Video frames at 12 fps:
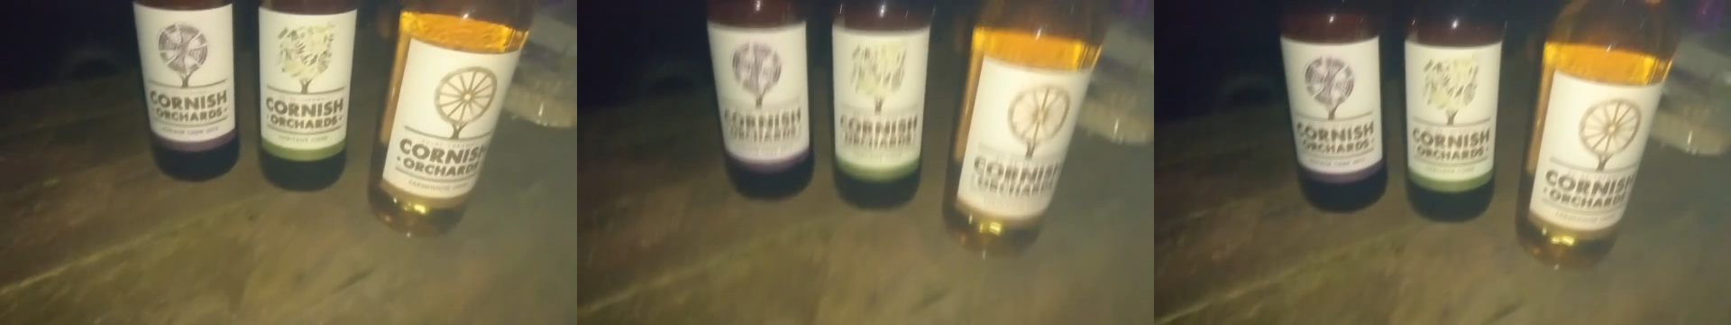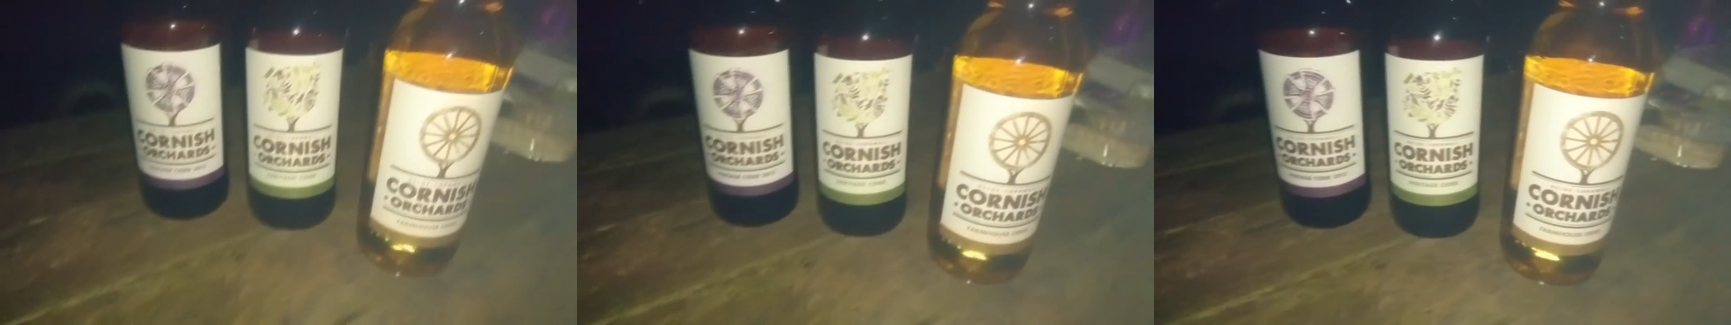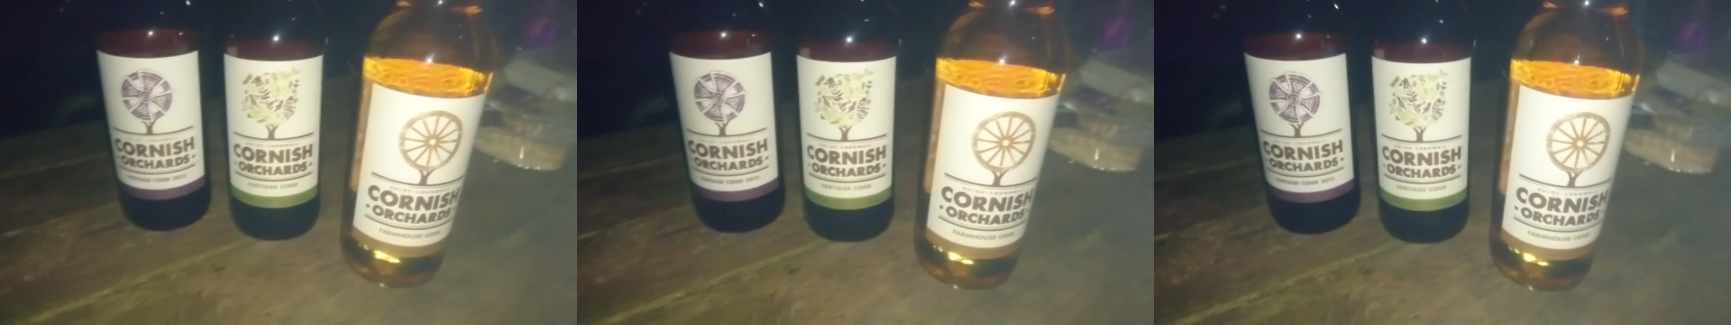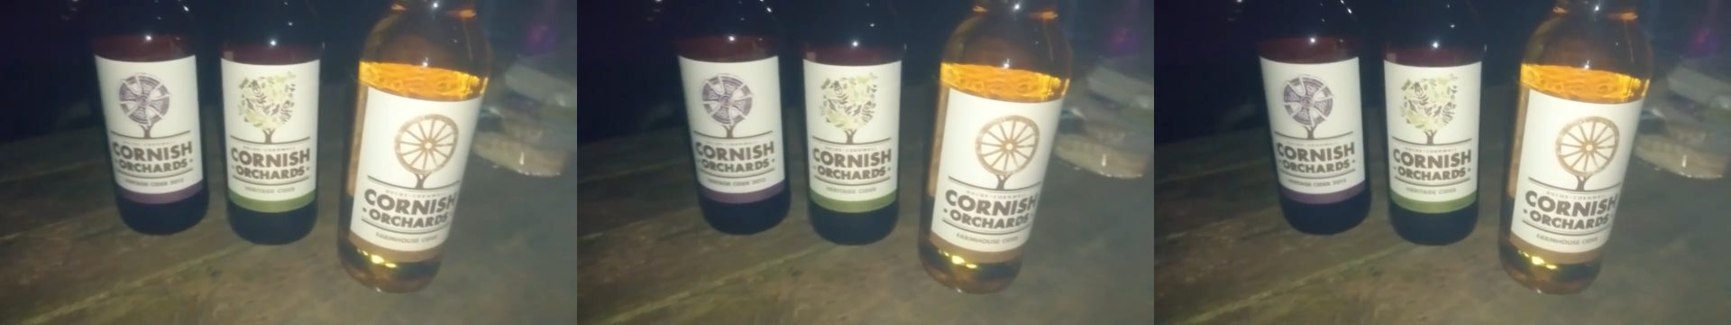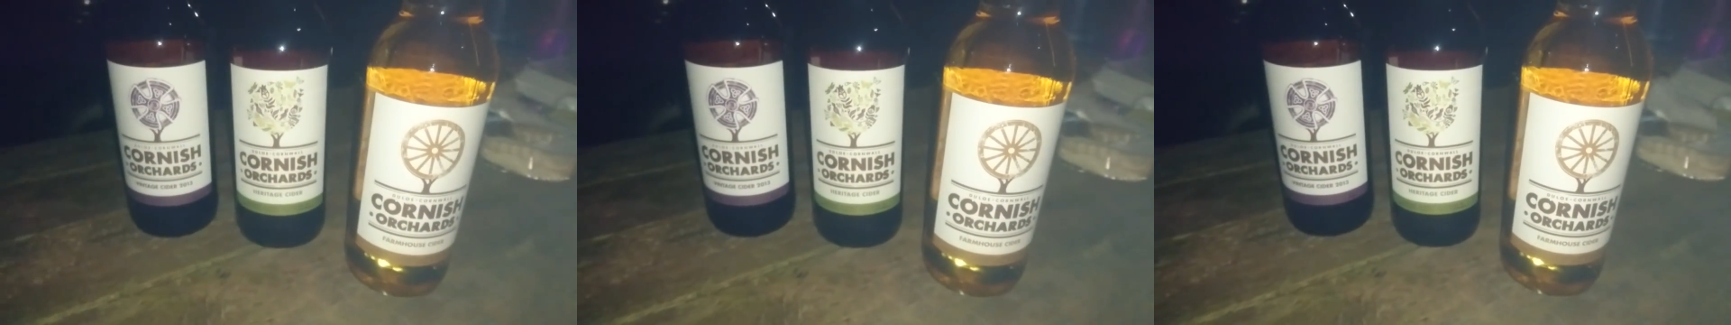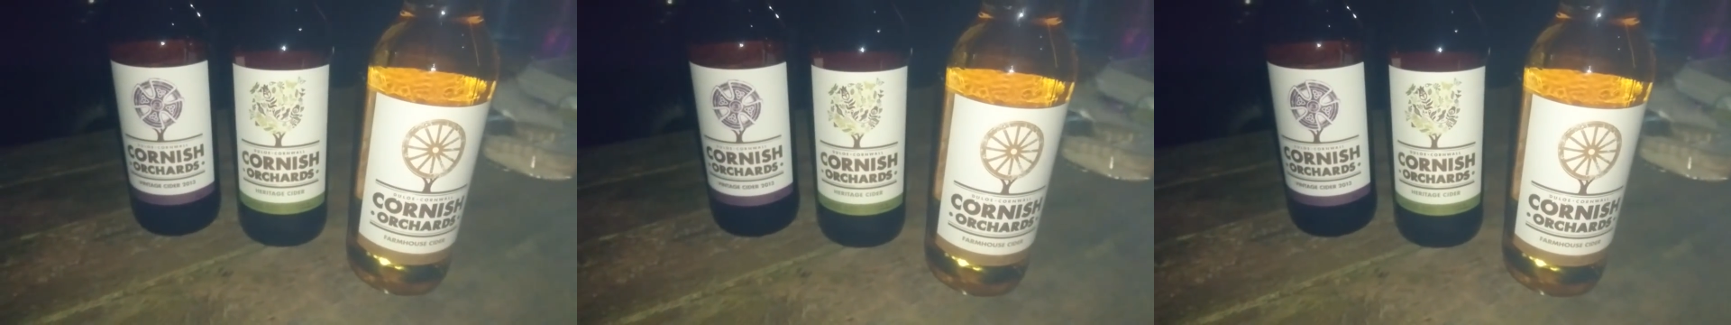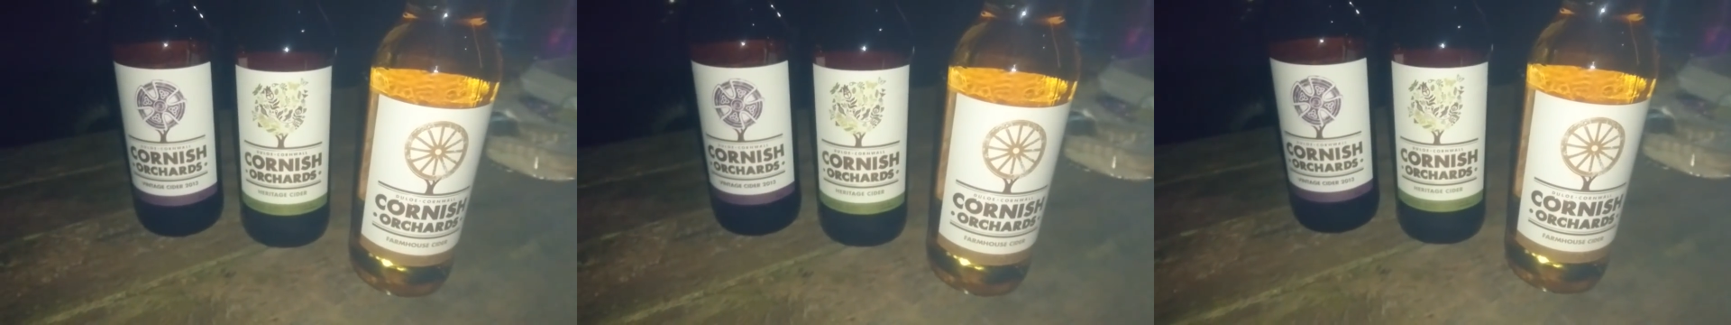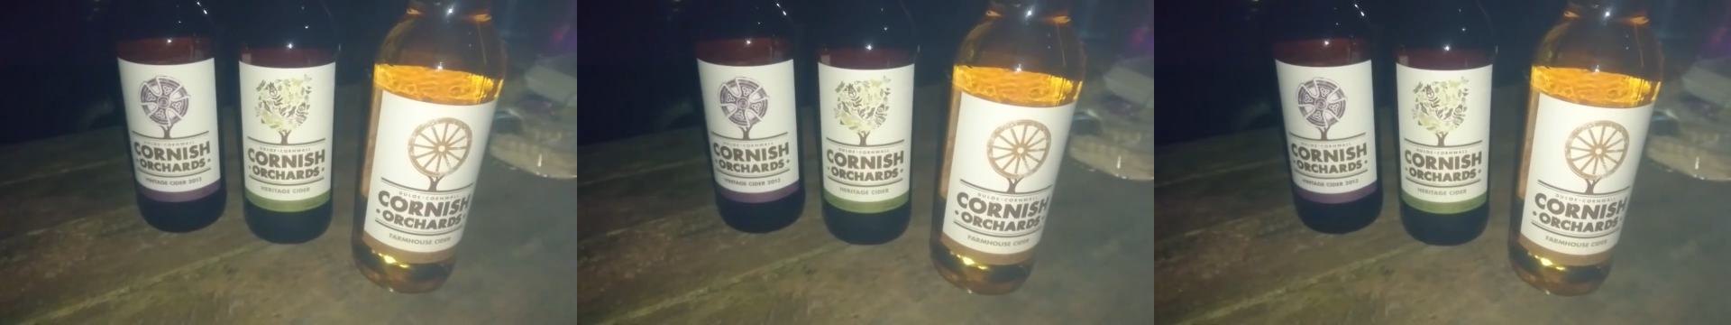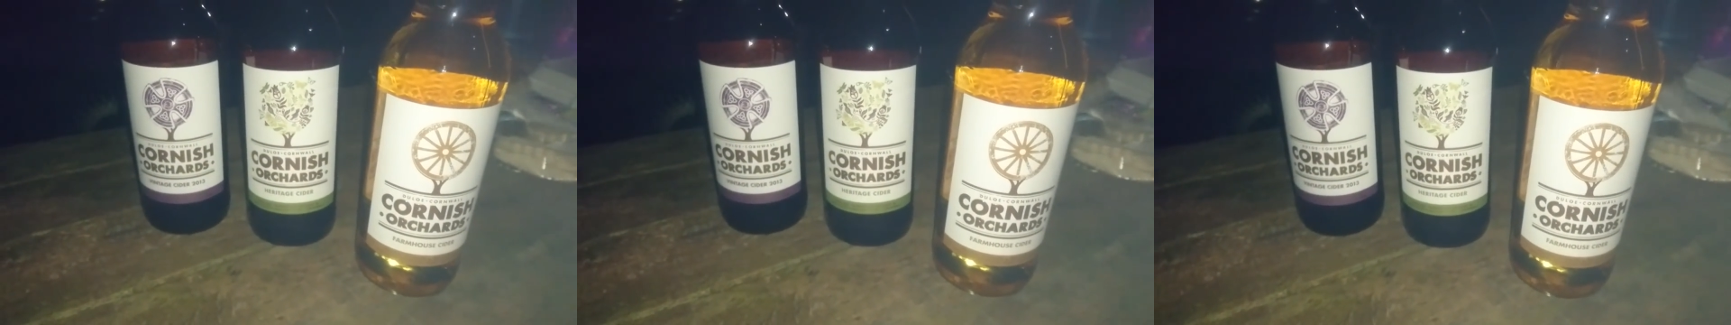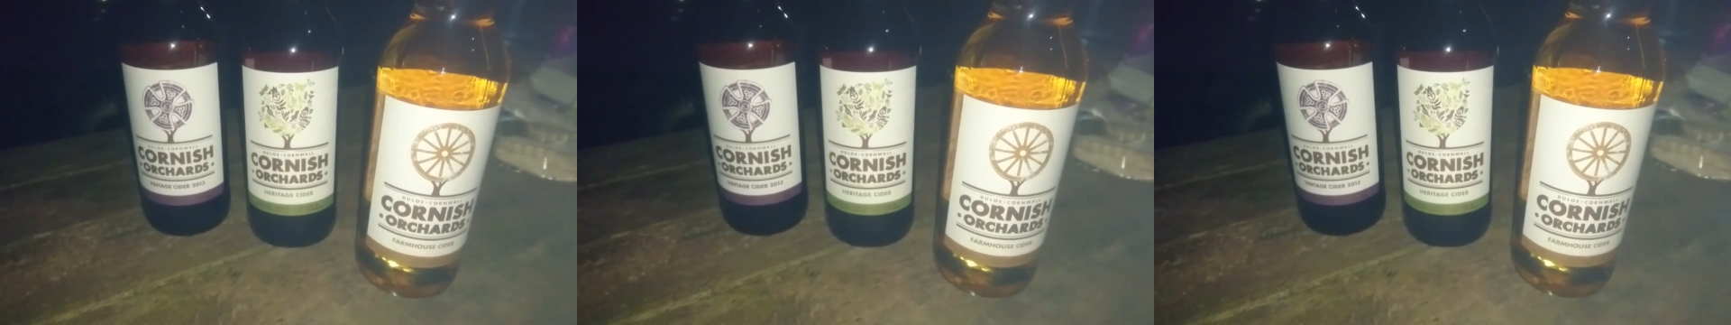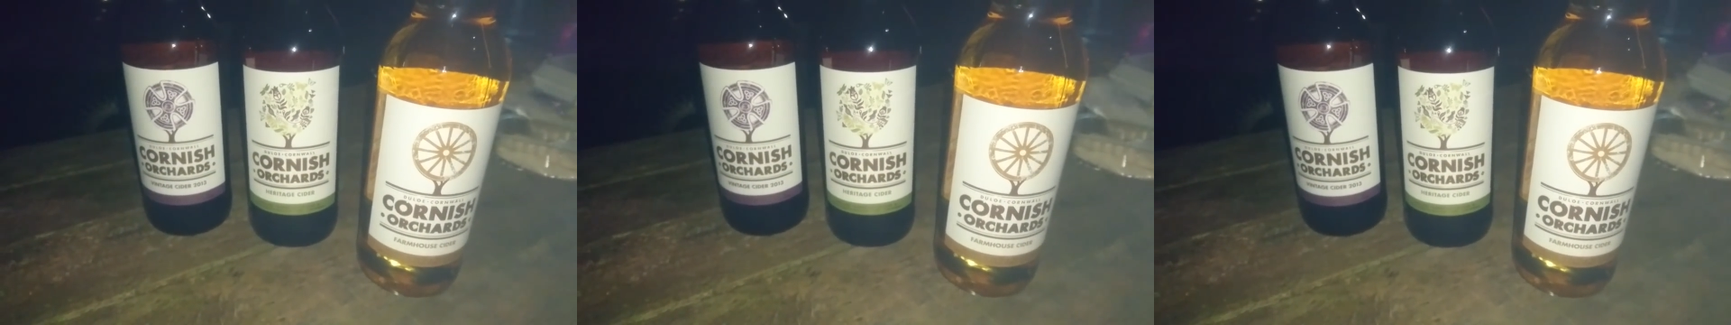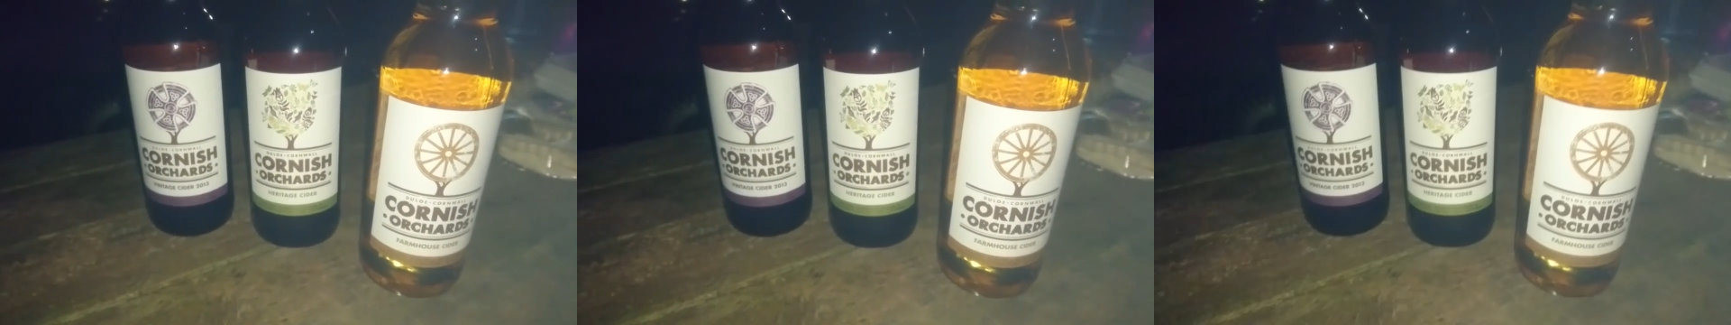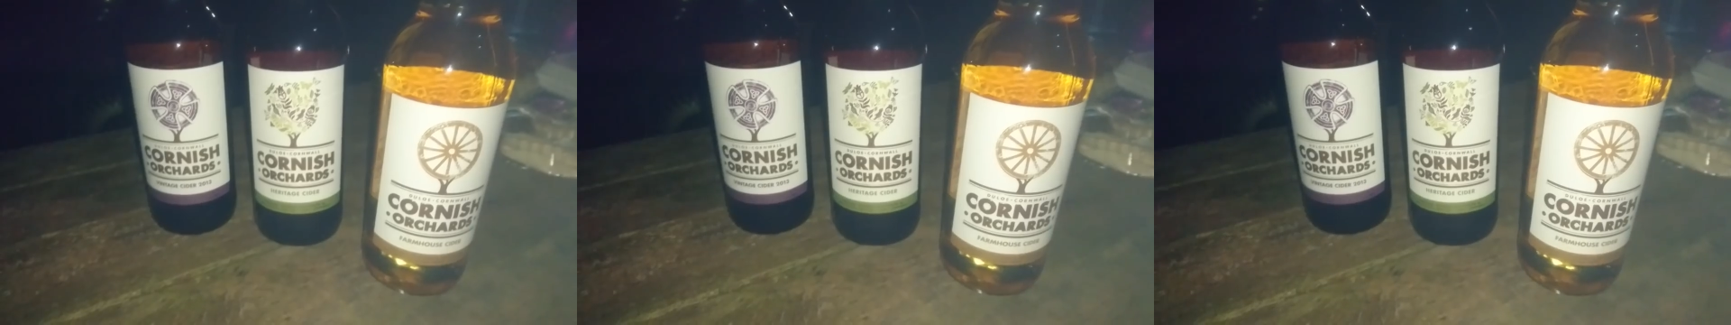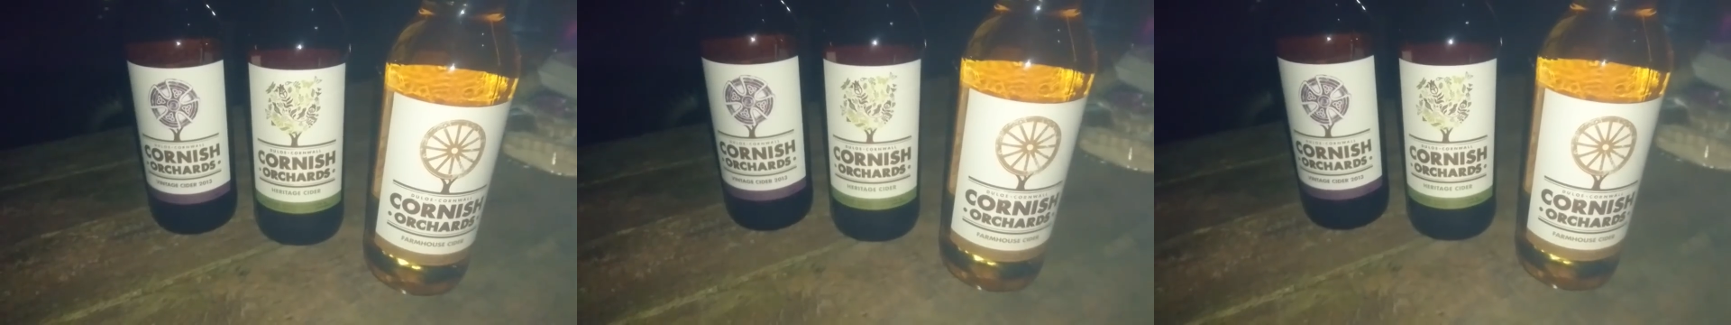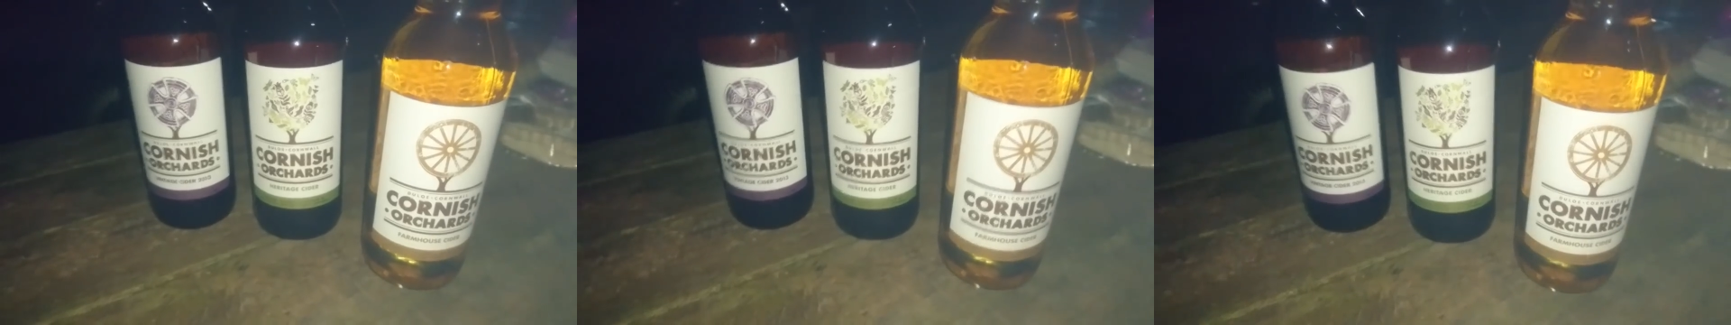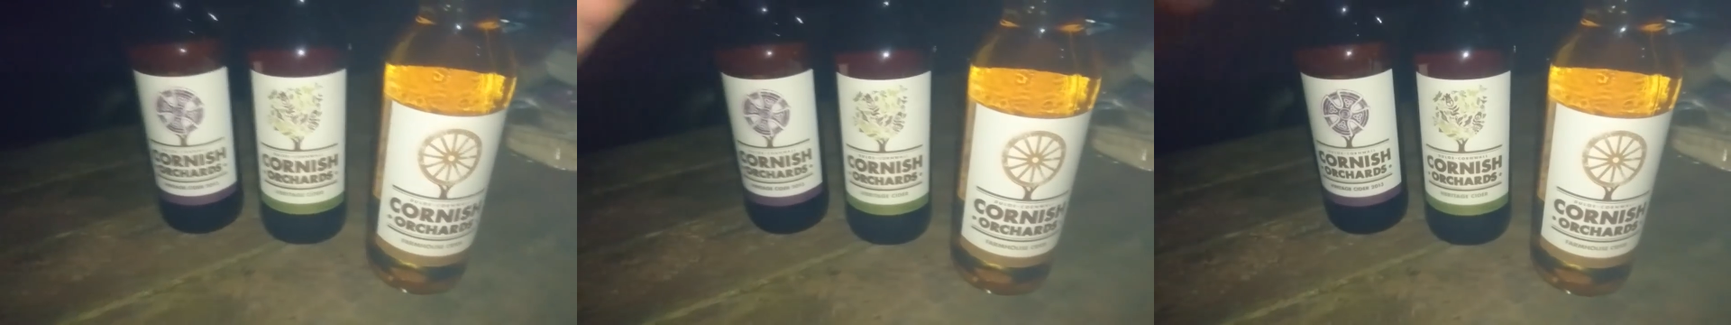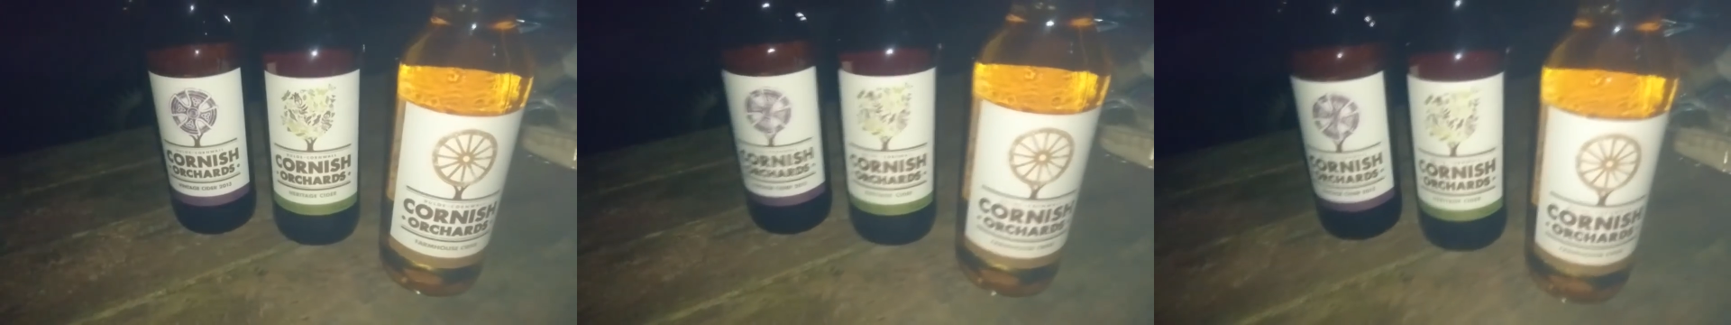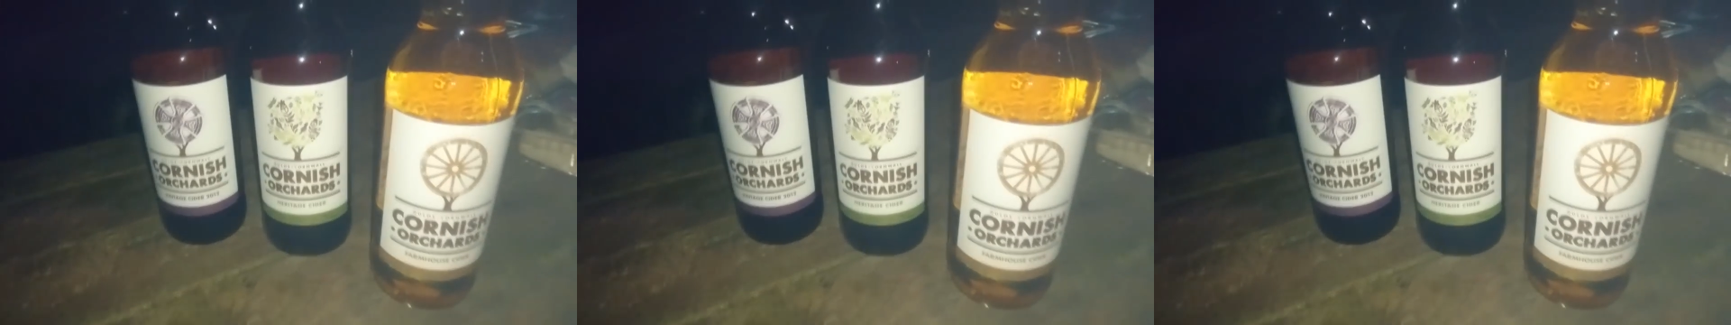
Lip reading: [unreadable: no face in view]